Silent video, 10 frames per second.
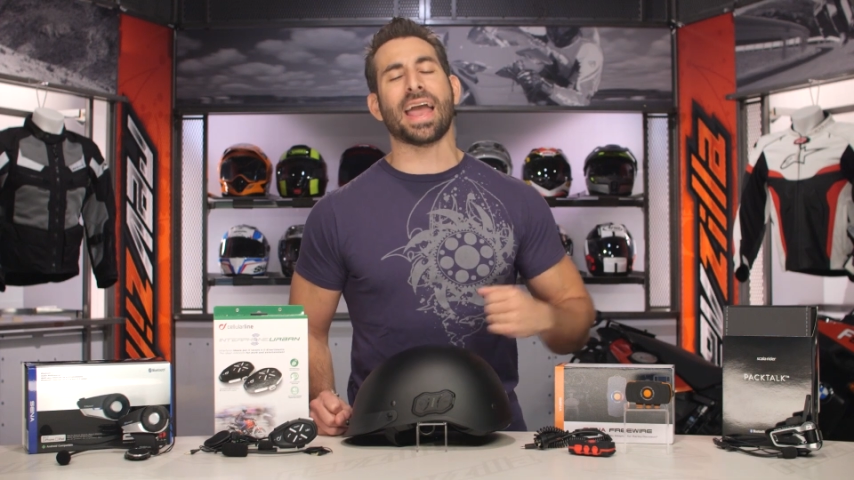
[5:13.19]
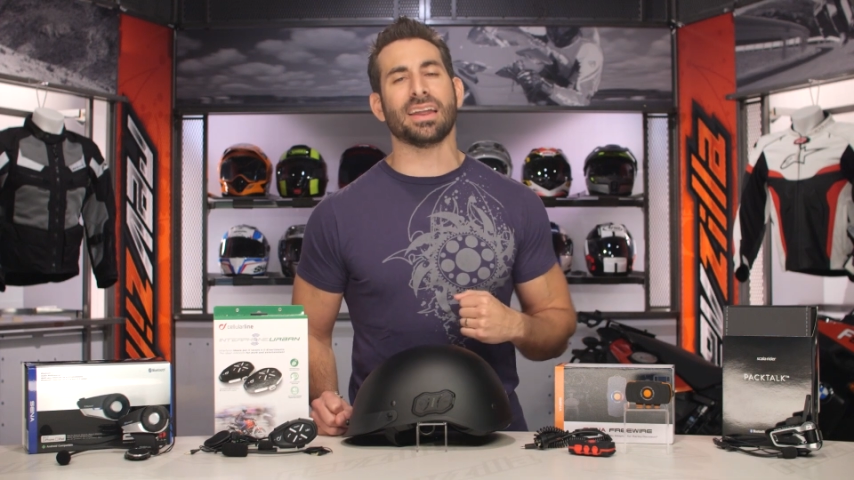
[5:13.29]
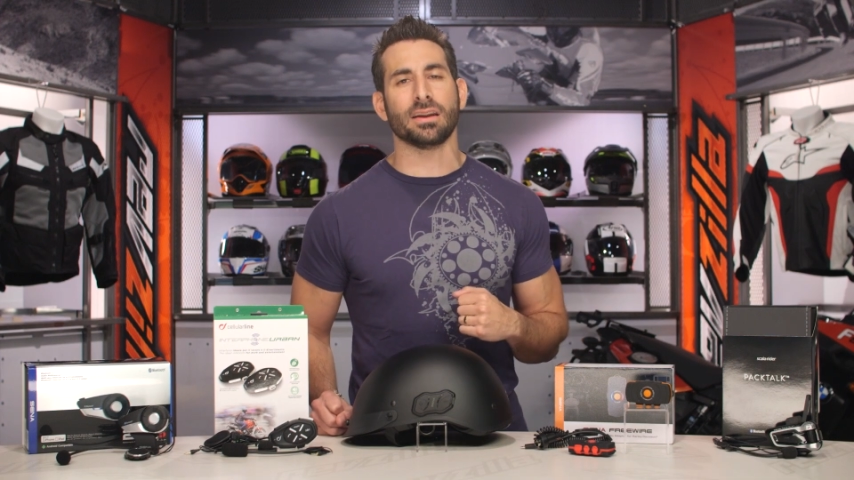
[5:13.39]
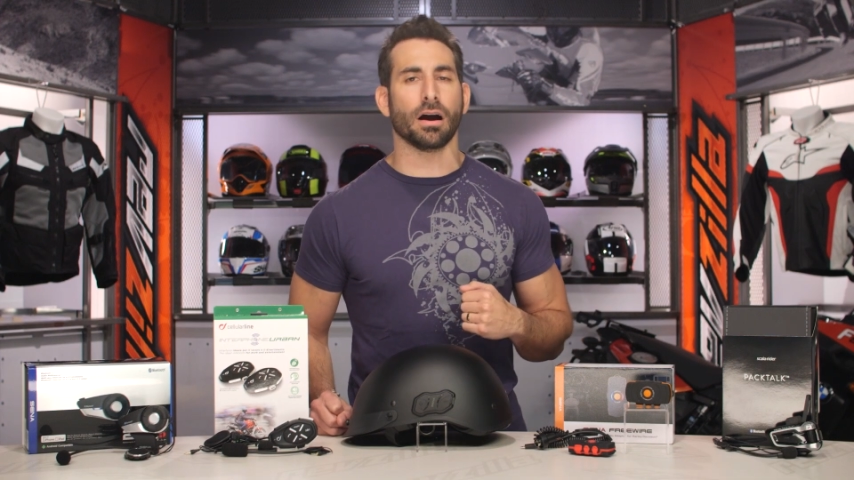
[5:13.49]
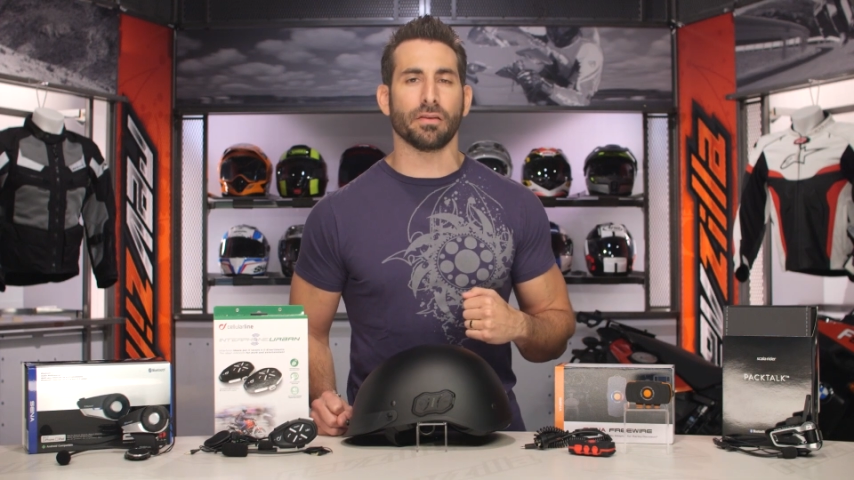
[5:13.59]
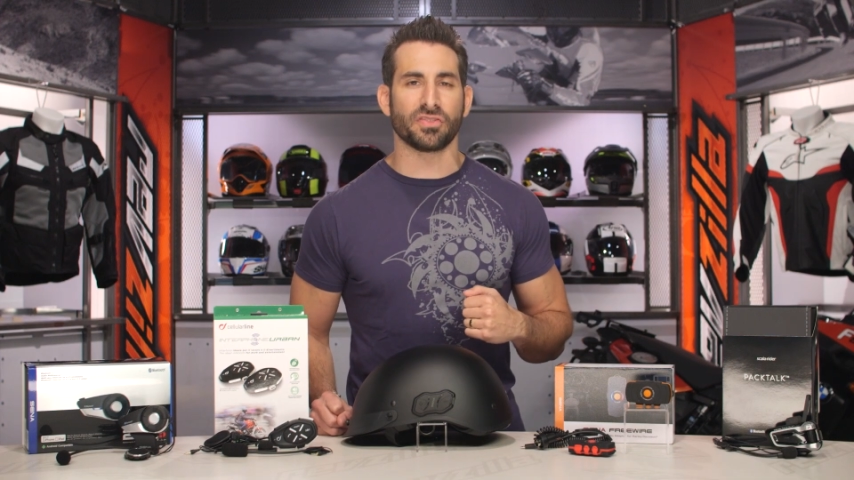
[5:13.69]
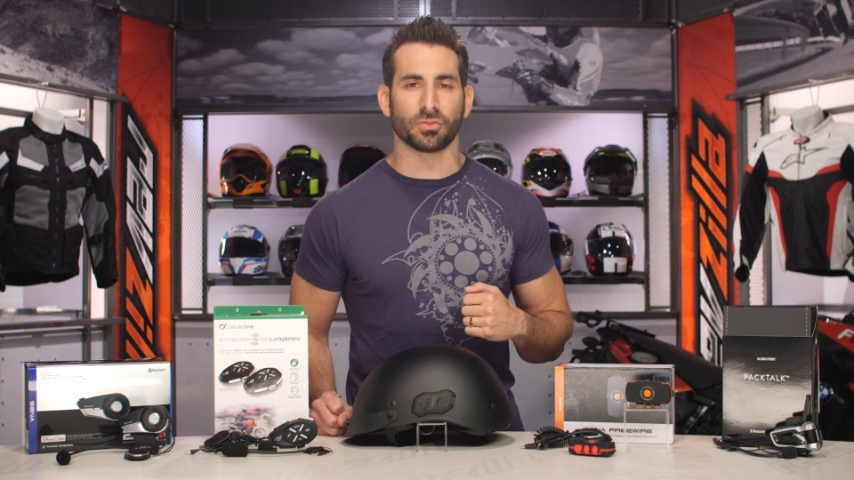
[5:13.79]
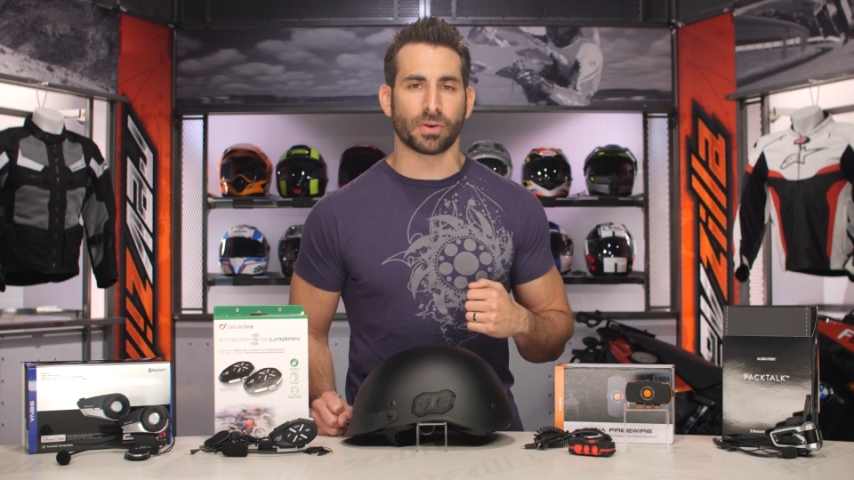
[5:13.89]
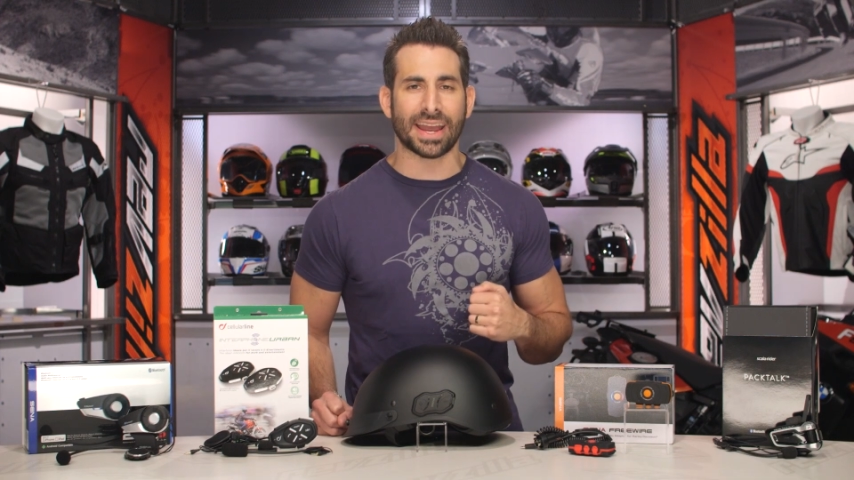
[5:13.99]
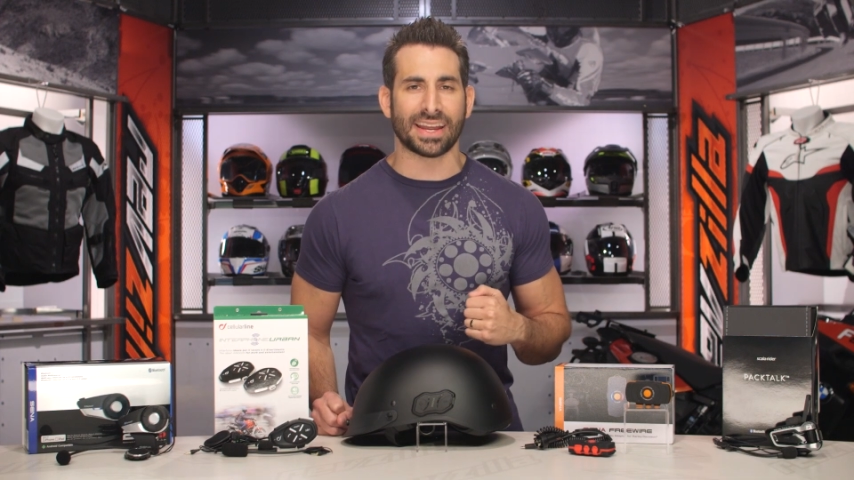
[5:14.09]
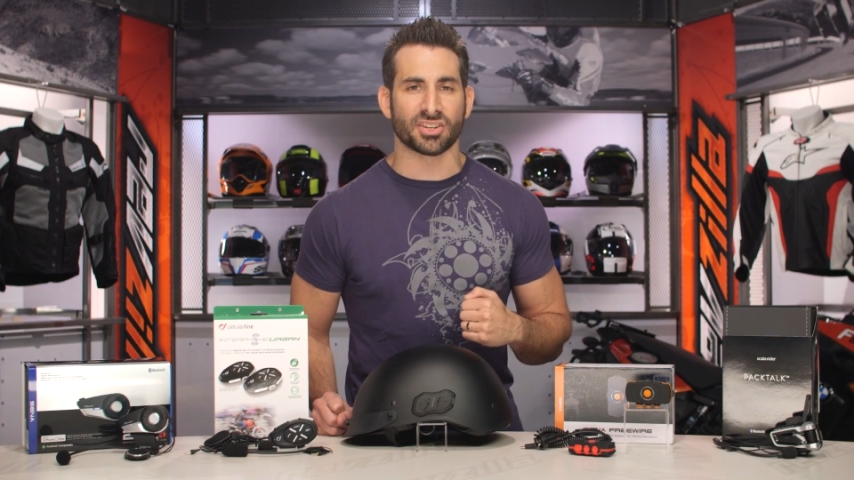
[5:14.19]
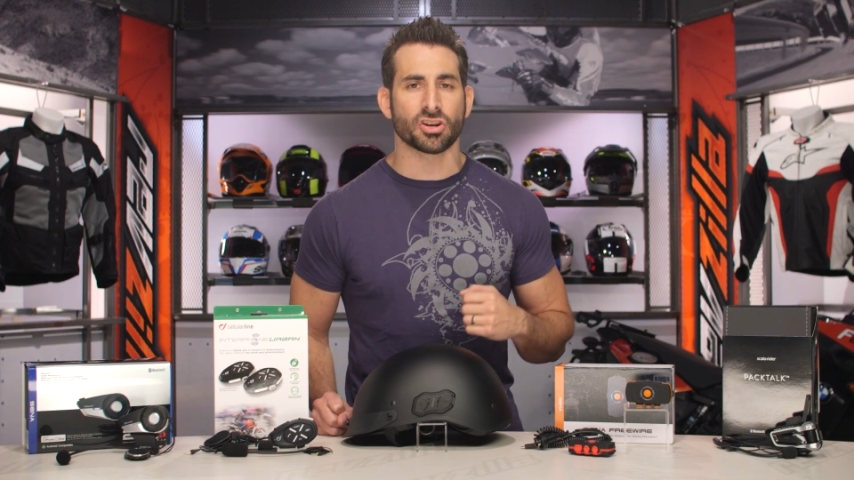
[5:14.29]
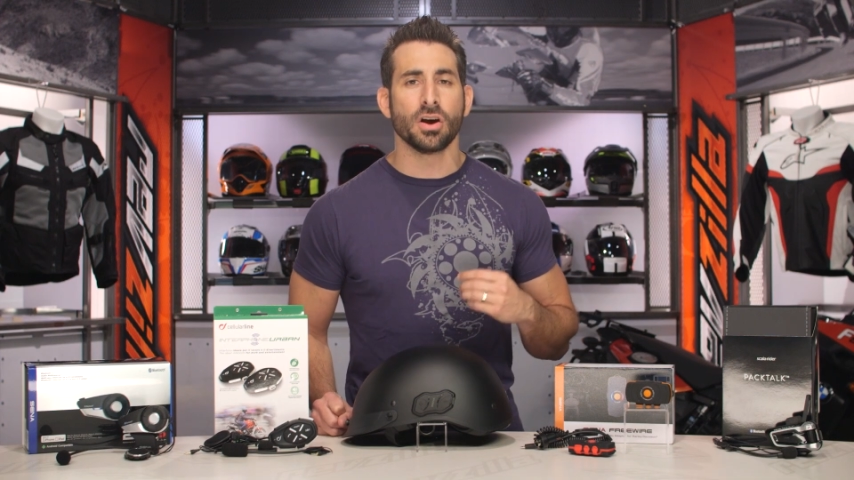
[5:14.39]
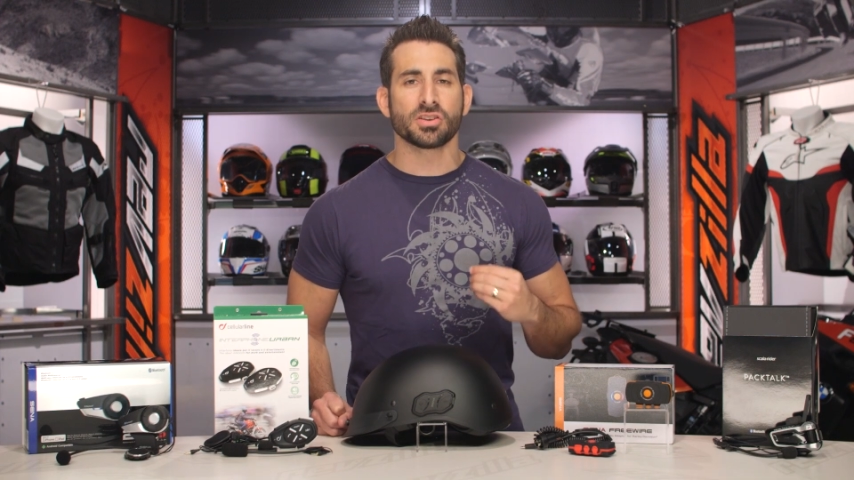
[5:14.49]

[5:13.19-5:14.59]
end of the range.